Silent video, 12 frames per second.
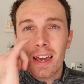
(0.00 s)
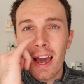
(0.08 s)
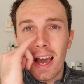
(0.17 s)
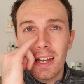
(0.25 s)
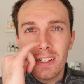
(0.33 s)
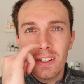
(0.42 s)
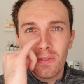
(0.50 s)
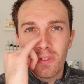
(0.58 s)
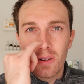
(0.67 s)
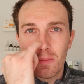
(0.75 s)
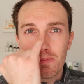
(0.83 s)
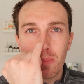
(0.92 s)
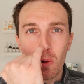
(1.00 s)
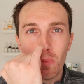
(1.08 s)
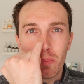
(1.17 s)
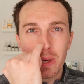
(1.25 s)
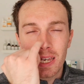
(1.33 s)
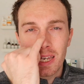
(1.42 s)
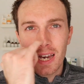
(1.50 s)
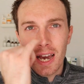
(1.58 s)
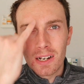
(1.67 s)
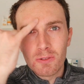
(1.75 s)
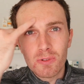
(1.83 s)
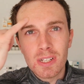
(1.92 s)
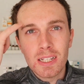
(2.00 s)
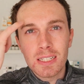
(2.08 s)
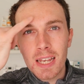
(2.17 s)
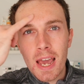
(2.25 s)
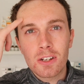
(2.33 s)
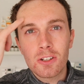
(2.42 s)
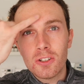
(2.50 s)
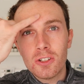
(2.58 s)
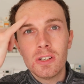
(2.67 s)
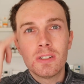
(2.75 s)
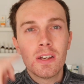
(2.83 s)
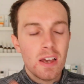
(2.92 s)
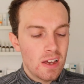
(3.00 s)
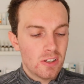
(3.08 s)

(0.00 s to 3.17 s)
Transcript: kind of bumpy and really textured.